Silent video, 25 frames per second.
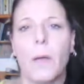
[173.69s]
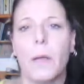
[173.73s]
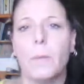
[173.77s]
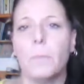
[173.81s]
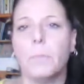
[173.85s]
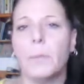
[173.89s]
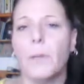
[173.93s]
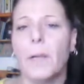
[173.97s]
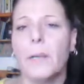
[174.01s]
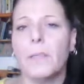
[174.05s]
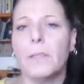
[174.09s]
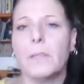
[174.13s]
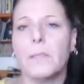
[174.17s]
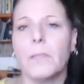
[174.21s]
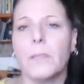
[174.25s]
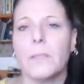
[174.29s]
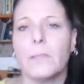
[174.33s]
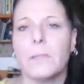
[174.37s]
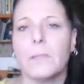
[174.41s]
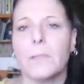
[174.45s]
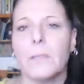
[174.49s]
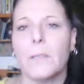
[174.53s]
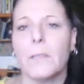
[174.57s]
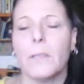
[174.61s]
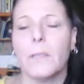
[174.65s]
my
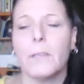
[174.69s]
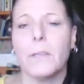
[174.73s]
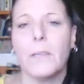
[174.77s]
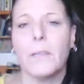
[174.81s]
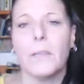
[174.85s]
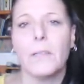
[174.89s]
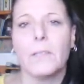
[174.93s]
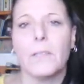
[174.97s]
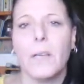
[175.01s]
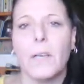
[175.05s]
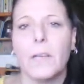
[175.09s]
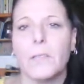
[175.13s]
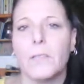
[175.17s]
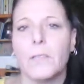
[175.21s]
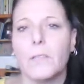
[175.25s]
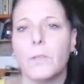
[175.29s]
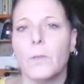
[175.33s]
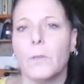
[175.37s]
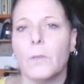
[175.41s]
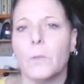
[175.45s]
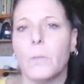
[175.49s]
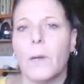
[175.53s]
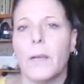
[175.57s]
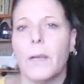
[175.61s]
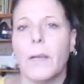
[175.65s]
blessings and the things I
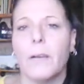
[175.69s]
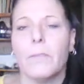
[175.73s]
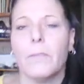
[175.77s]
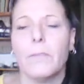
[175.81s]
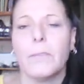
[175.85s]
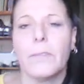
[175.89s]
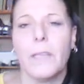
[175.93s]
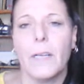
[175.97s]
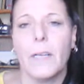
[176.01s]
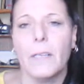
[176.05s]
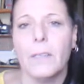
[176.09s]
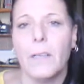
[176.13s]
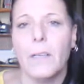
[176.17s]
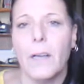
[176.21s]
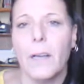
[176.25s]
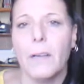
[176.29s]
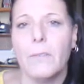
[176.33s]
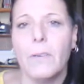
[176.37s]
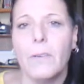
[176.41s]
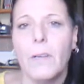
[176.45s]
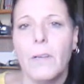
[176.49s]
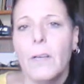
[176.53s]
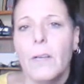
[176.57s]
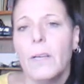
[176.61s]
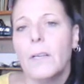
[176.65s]
do in my everyday
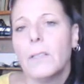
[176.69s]
life,